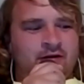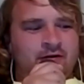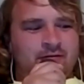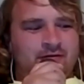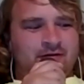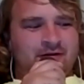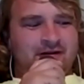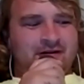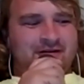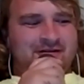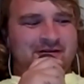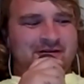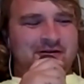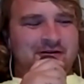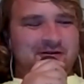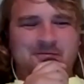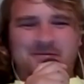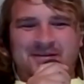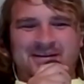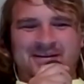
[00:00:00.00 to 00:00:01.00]
don't think it's
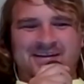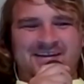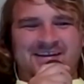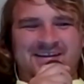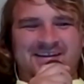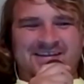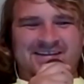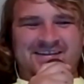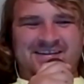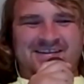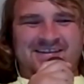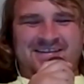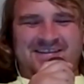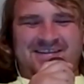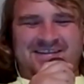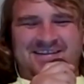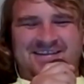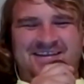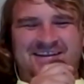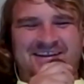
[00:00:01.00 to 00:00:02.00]
going to be.
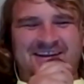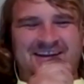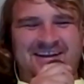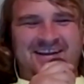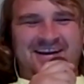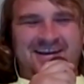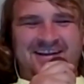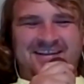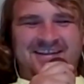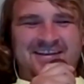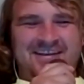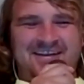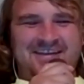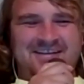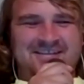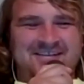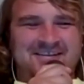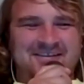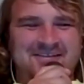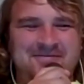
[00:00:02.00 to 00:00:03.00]
I think
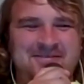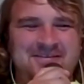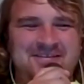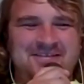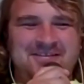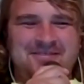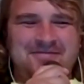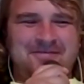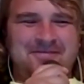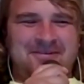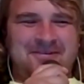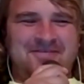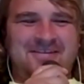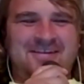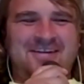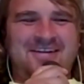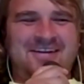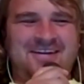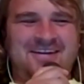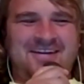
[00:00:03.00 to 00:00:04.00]
it's going to be super
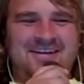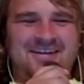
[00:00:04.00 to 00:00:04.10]
money.